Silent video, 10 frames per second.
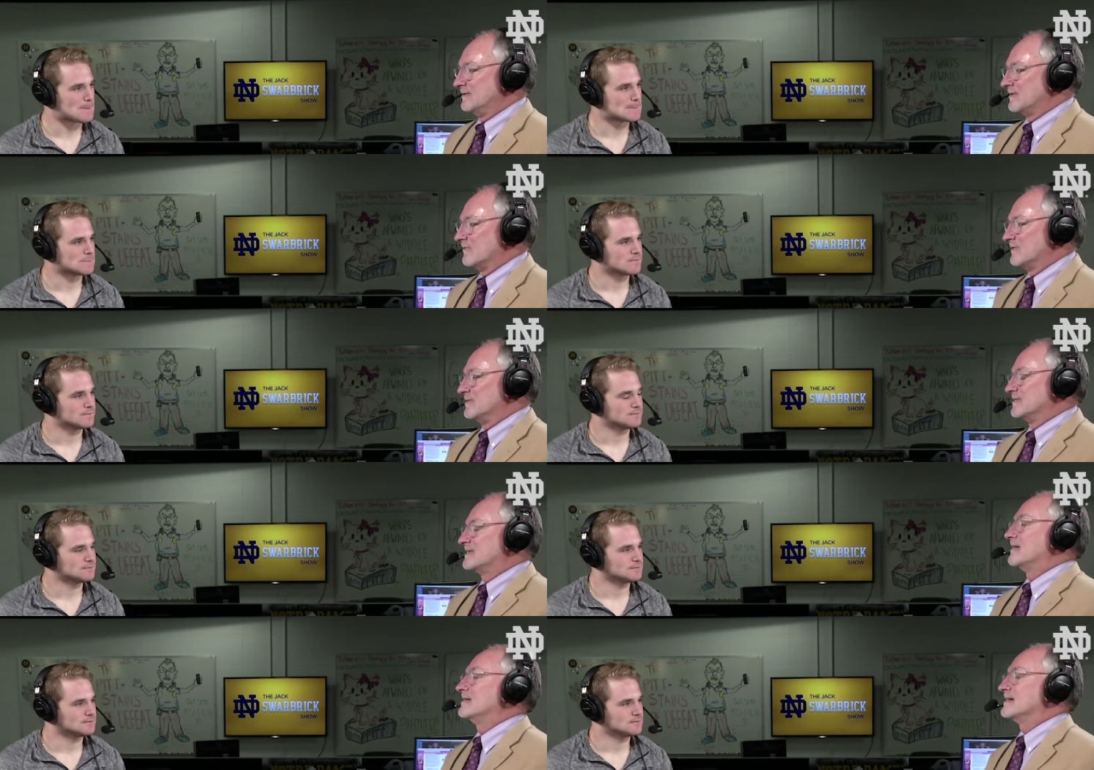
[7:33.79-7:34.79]
Speaker 1: look over your
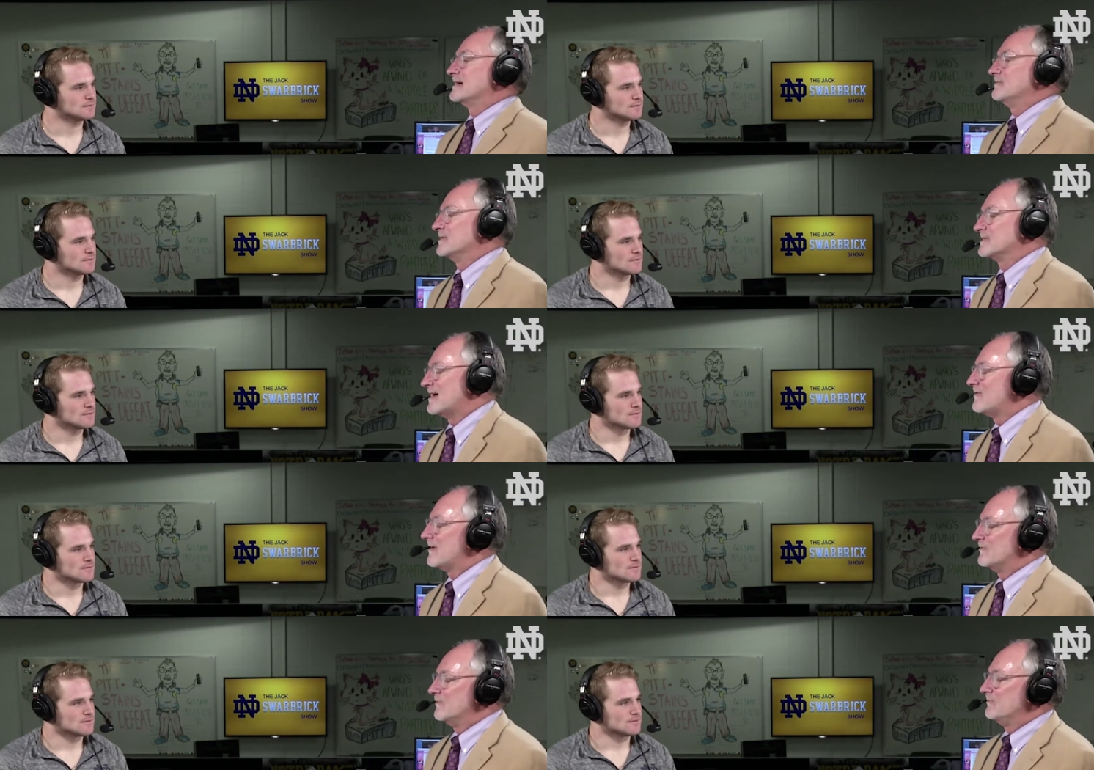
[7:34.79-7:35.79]
entire time with us, how
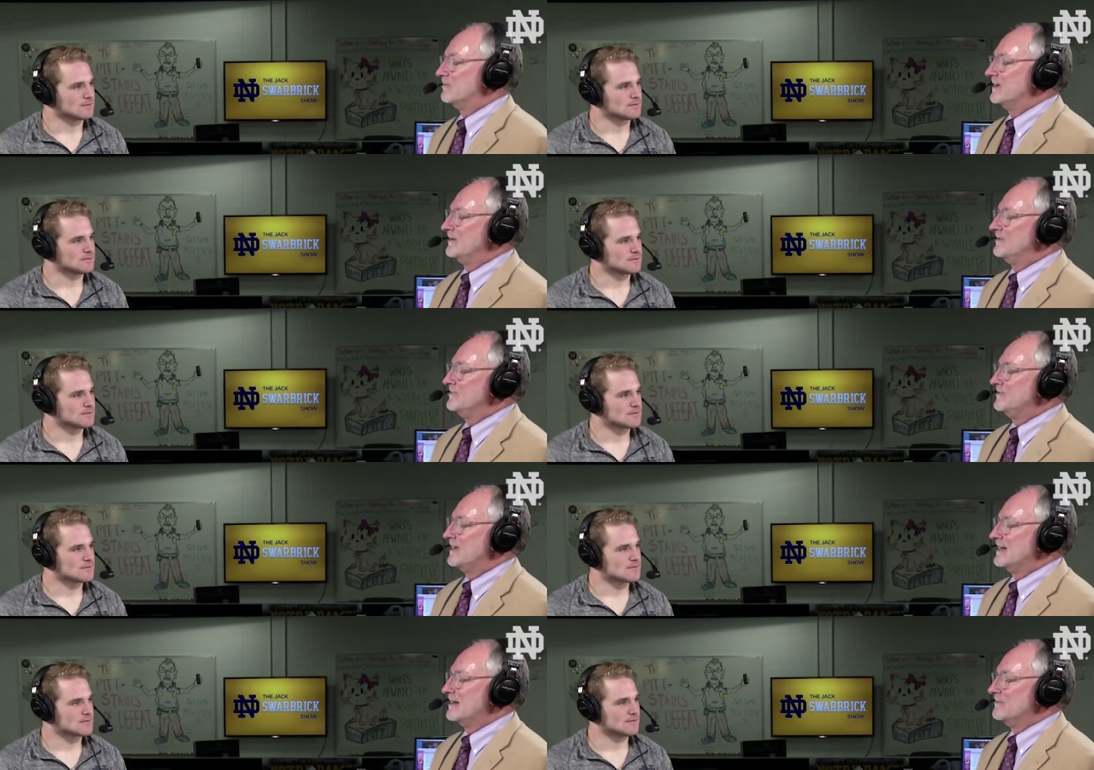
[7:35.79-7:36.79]
often we played a noon
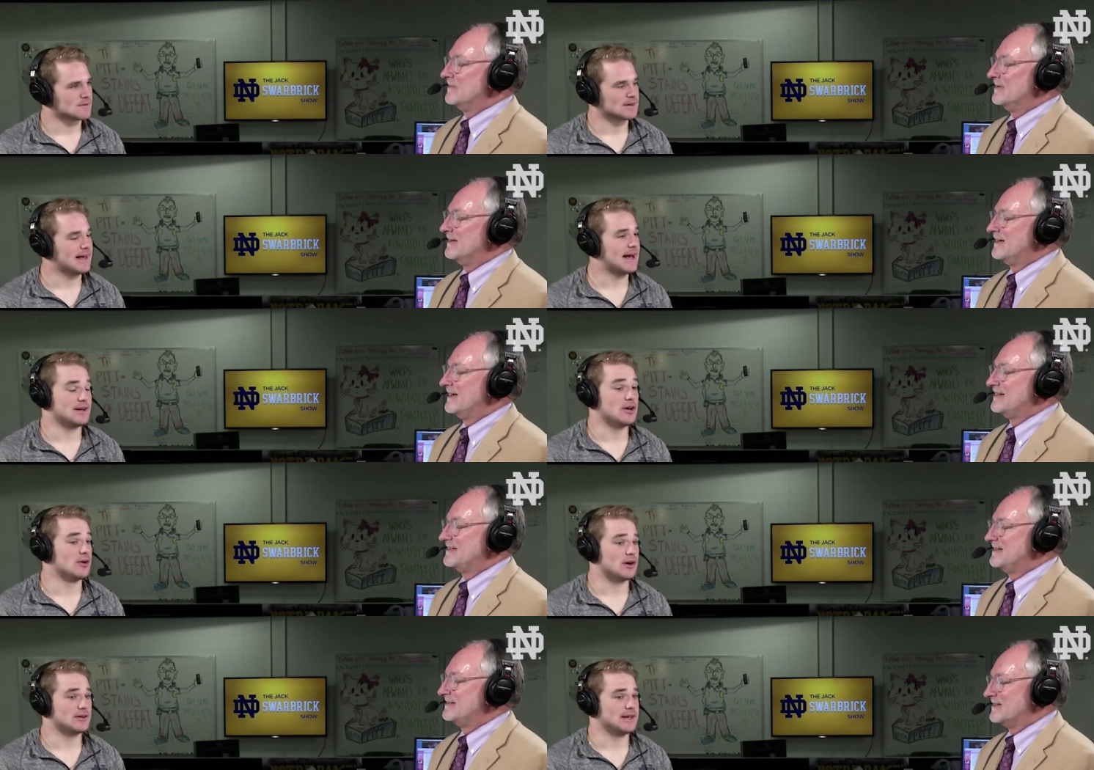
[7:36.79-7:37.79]
game. Yeah, it, no, it,
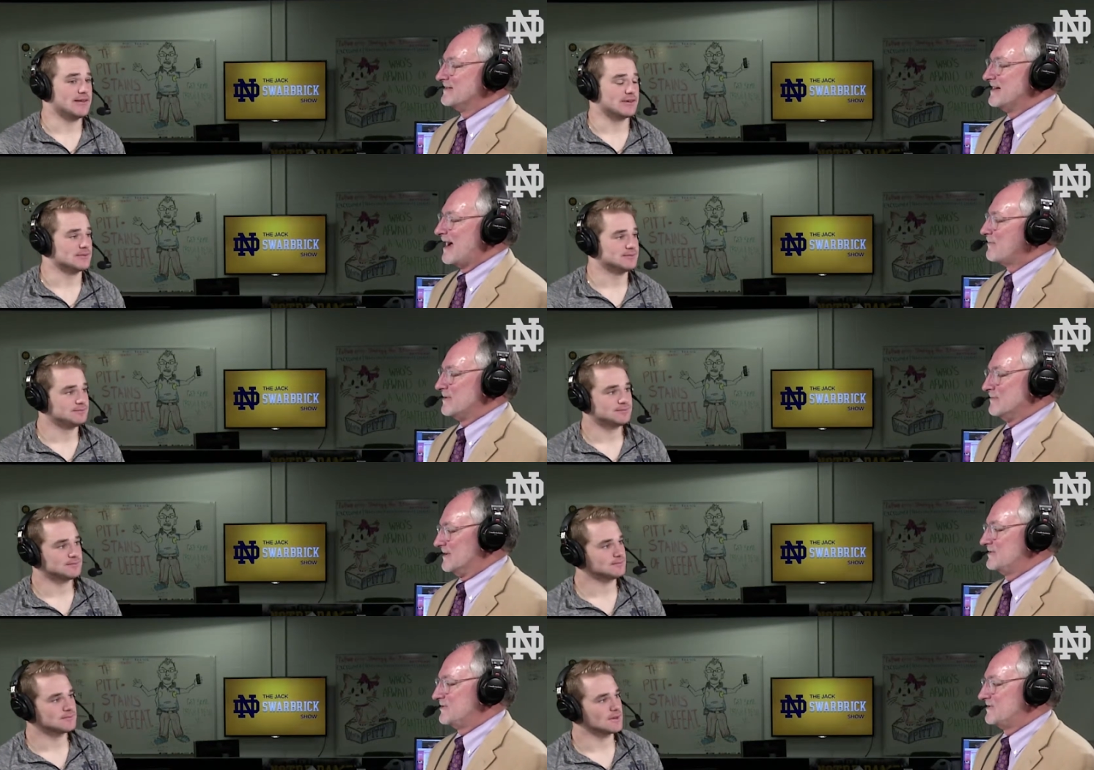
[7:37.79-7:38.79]
hardly it doesn't ever. happen
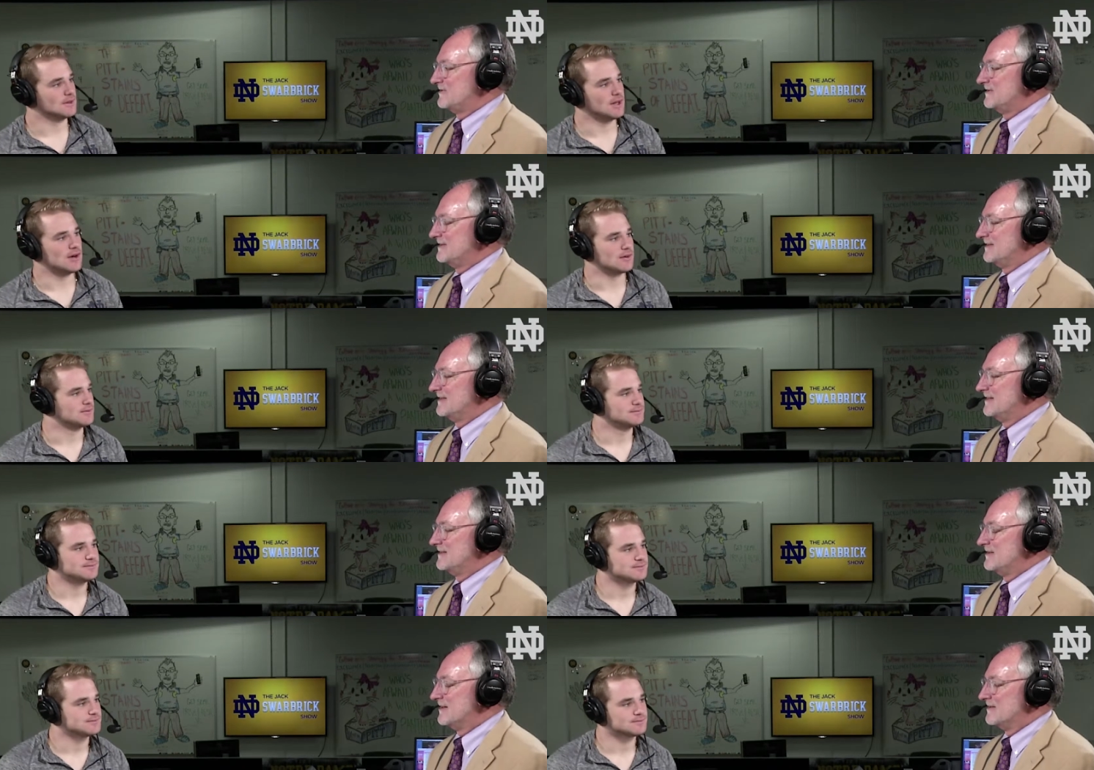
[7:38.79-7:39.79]
much.
Speaker 2: No, and,
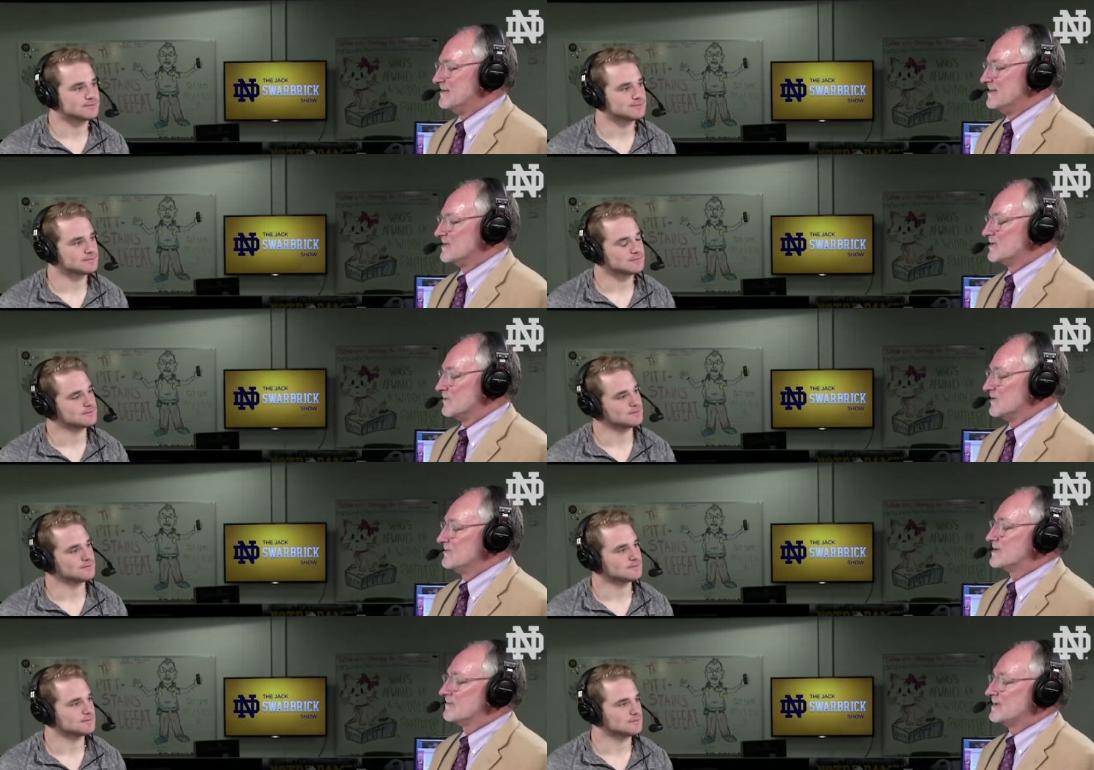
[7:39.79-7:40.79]
and
Speaker 1: uh, so we're
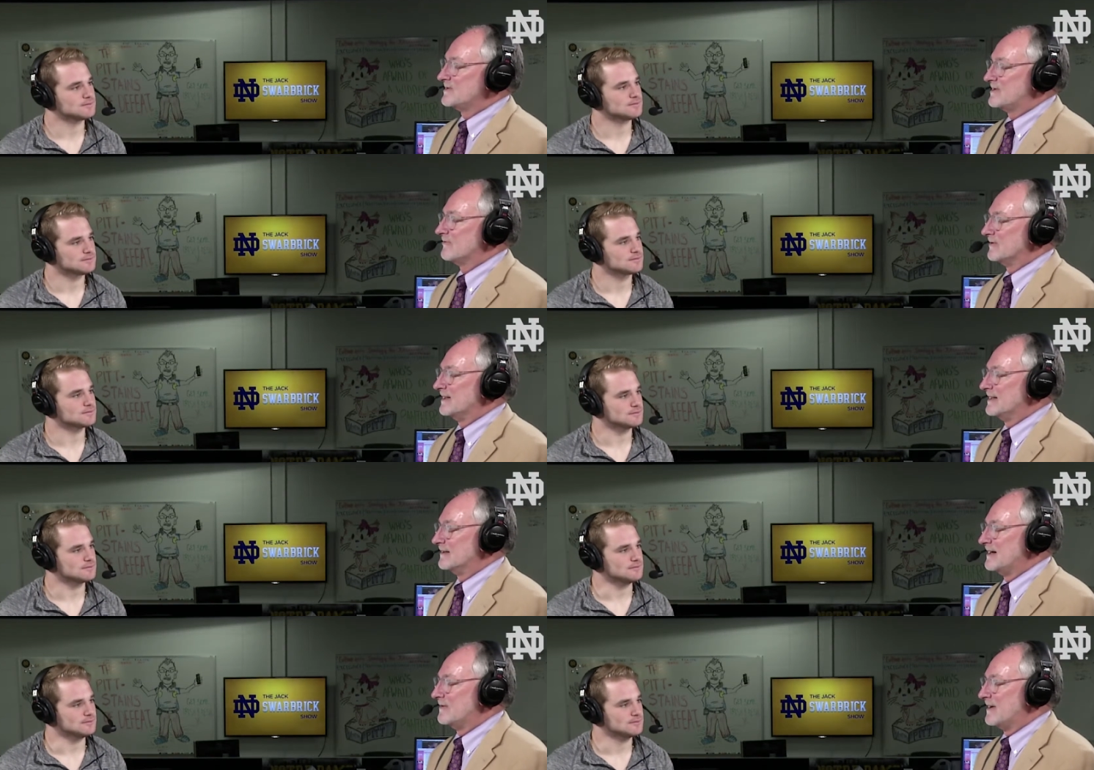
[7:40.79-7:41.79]
doing some things differently in
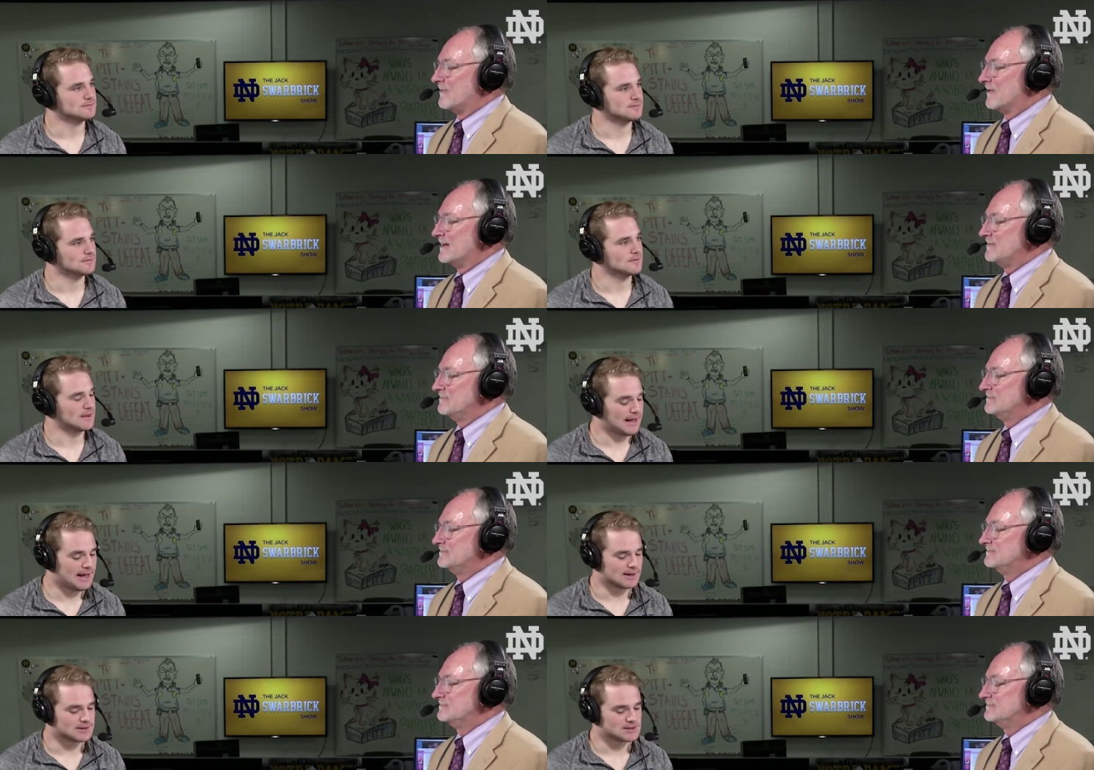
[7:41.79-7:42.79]
light of that, right?
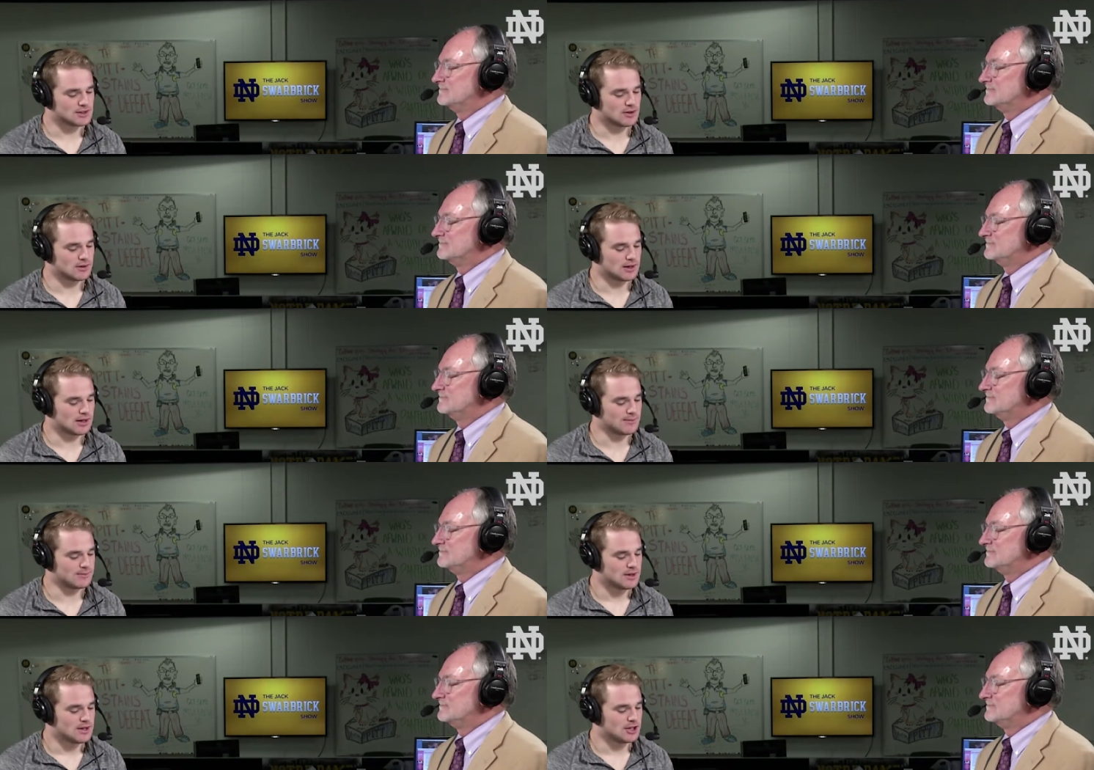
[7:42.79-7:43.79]
Speaker 2: Yeah. So um, you